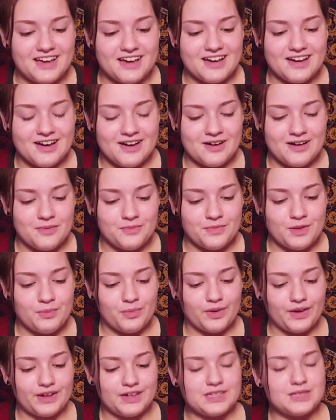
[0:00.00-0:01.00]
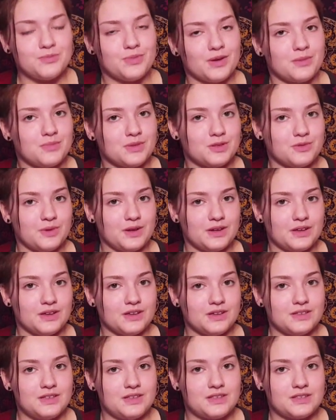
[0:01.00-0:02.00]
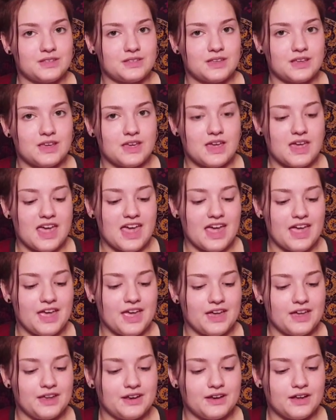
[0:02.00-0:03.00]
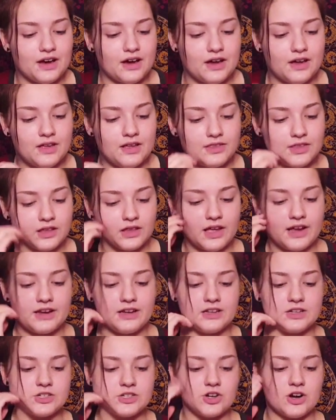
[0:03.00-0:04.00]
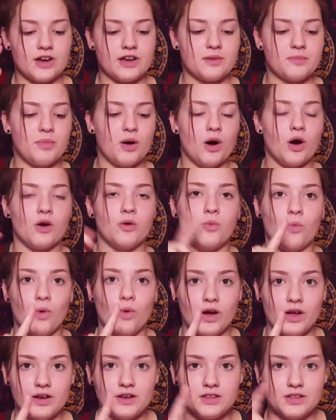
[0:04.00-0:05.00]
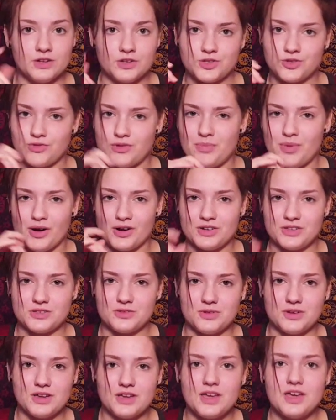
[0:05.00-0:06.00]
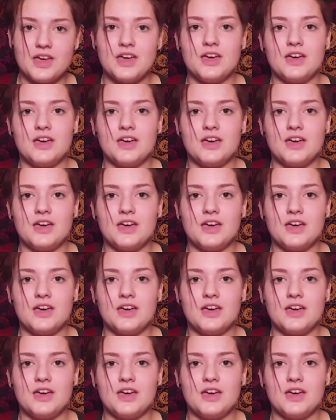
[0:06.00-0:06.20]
The Planets Bend Between Us and The Lightning Strike Part 1, there's 3 parts to it,